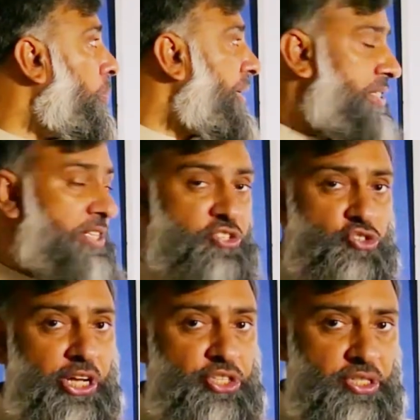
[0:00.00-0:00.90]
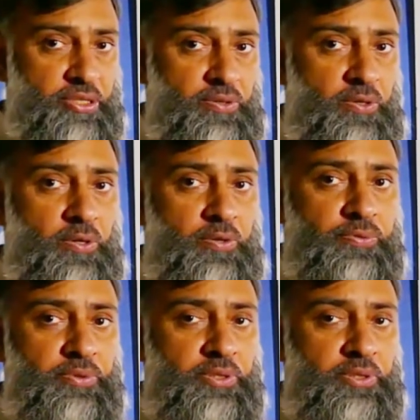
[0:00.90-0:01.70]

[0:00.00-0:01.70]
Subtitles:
What is the structure of